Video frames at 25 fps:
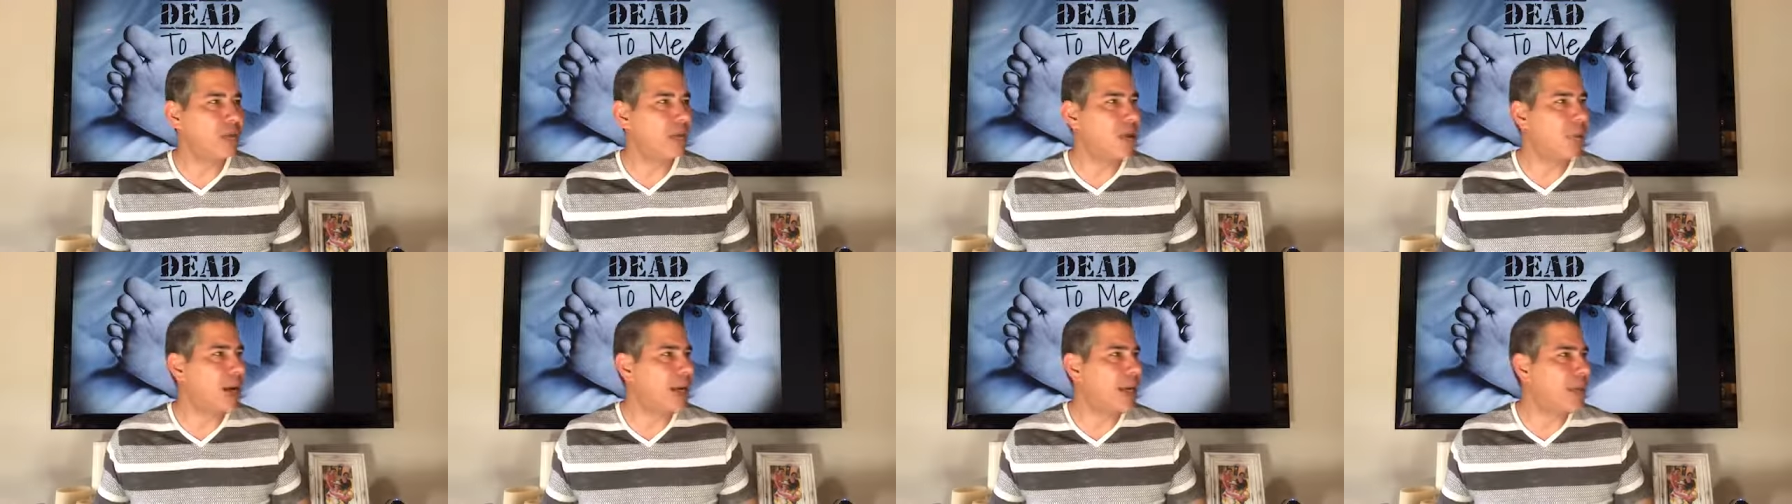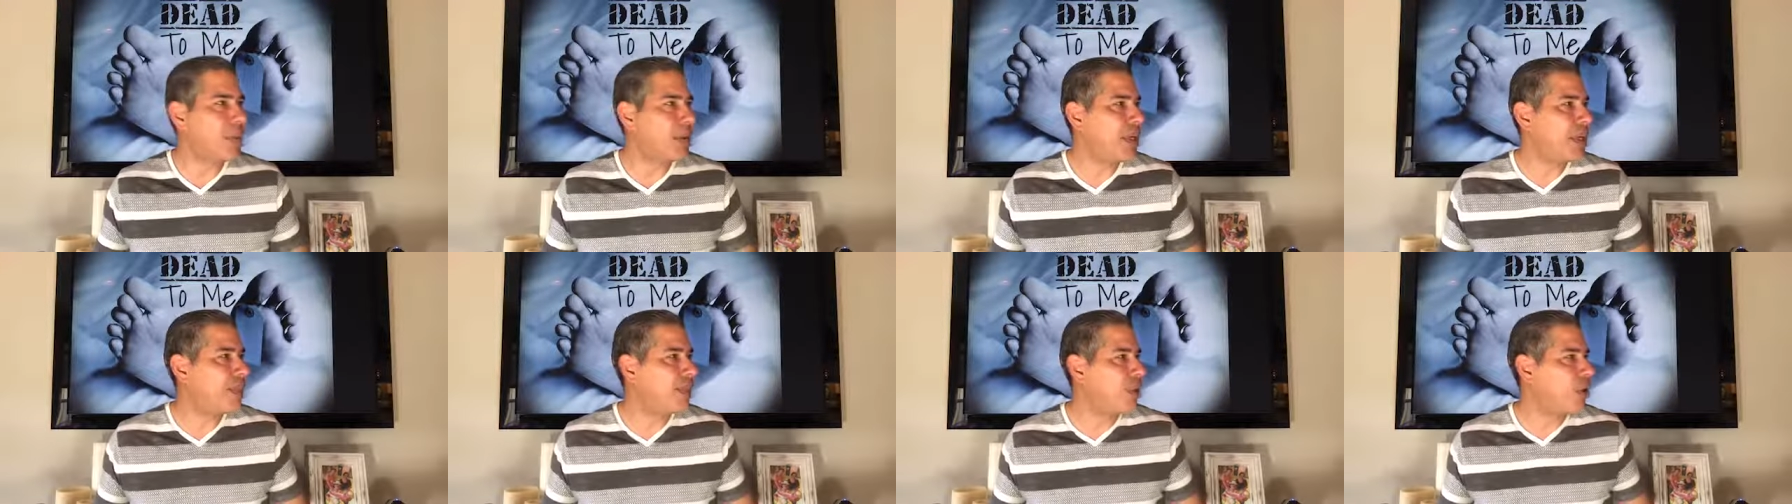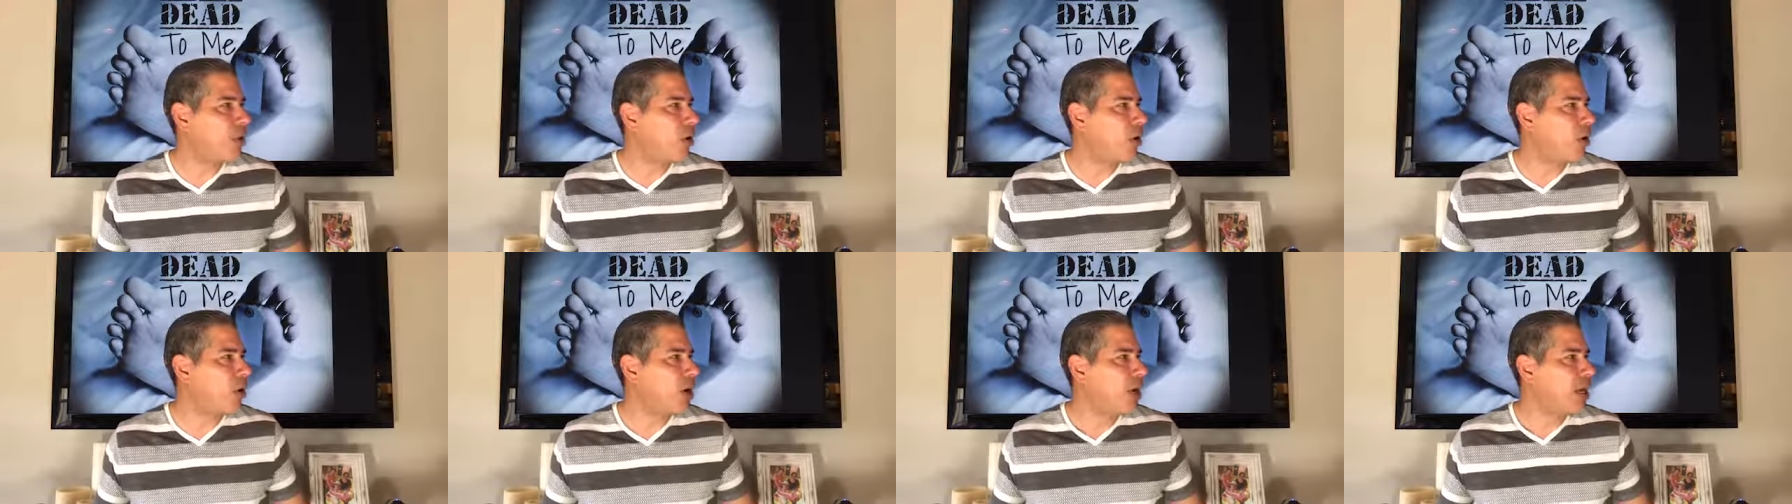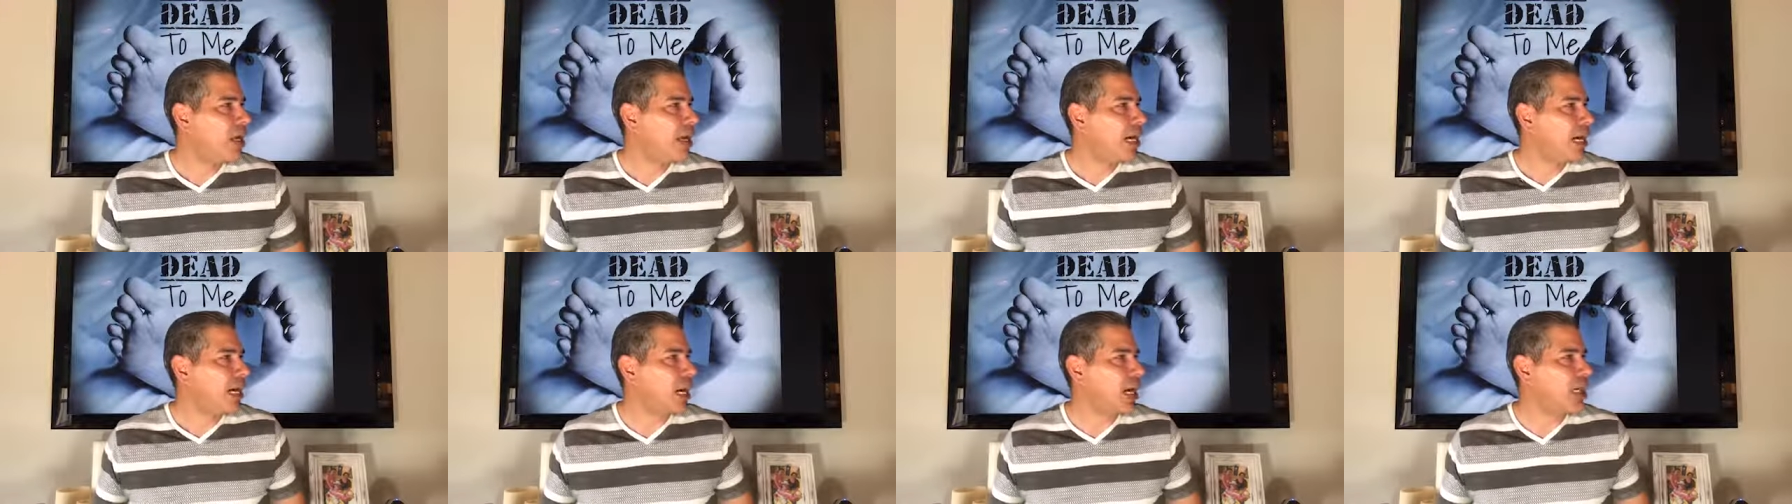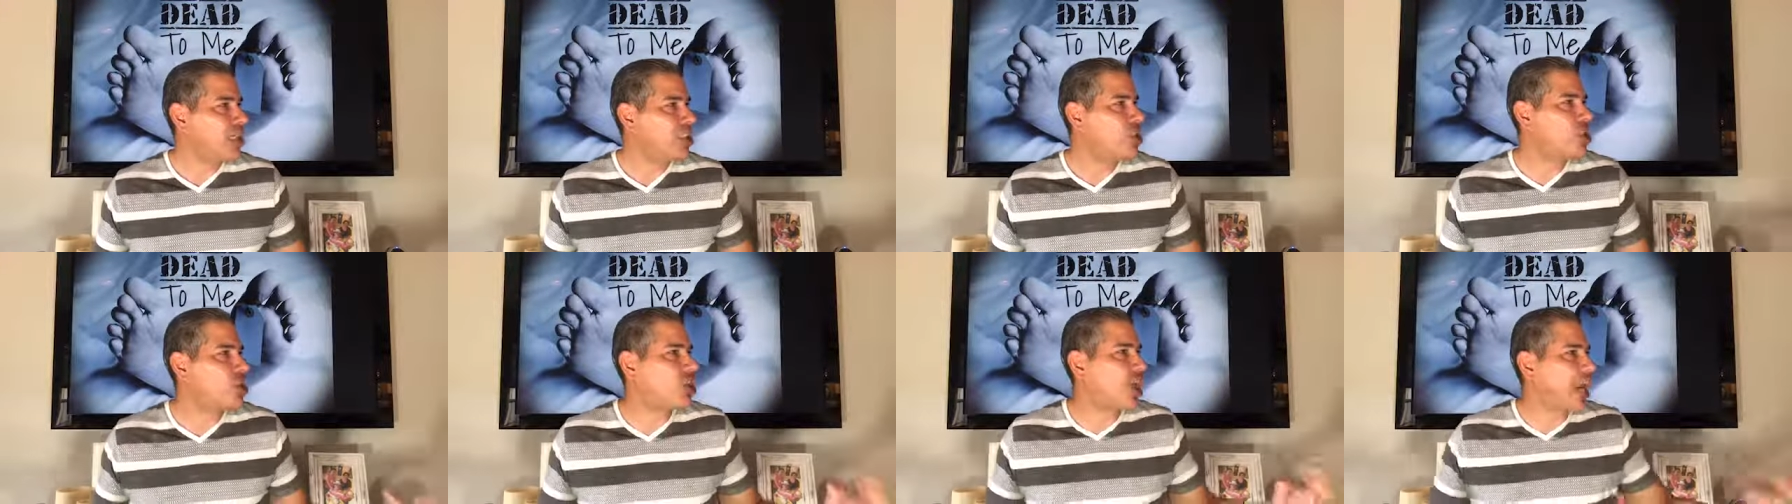the way people are uh,
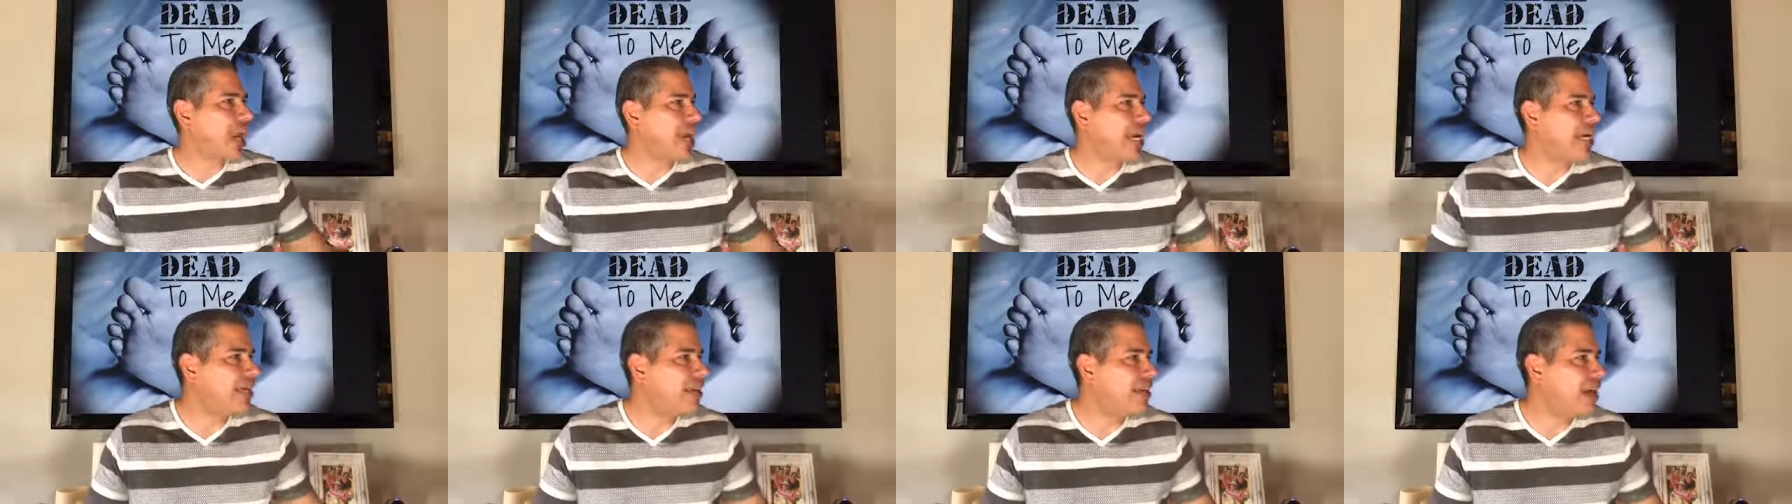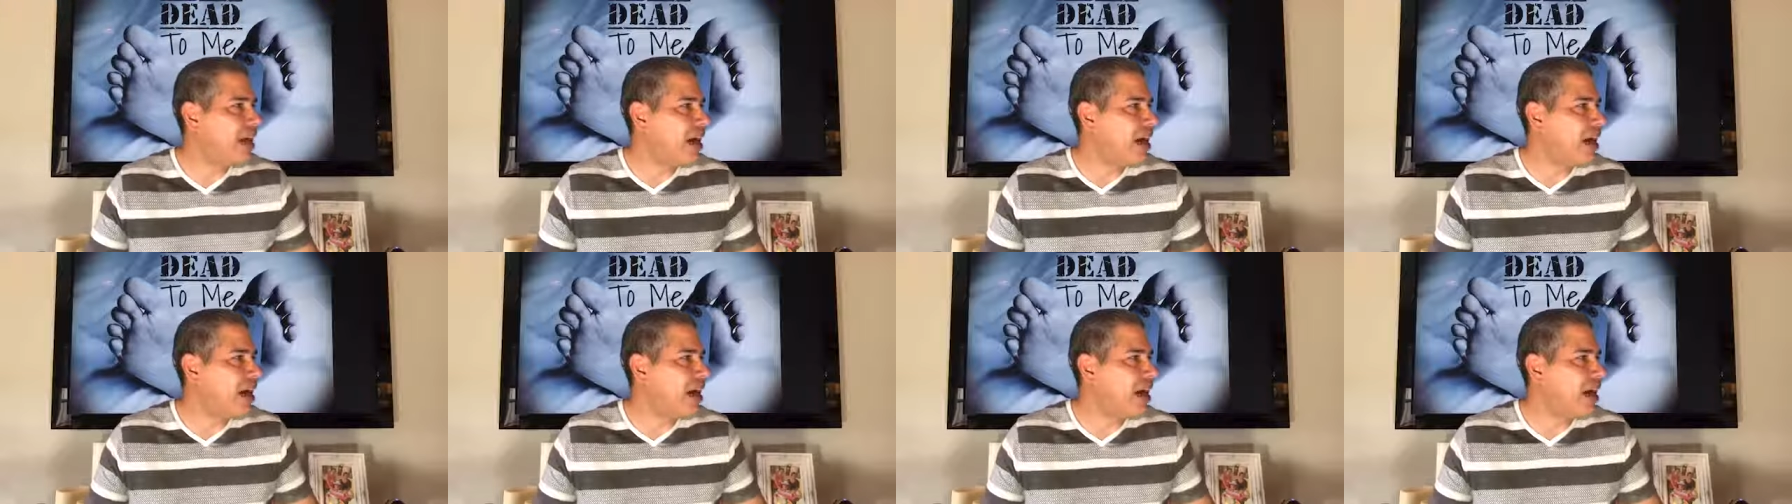chained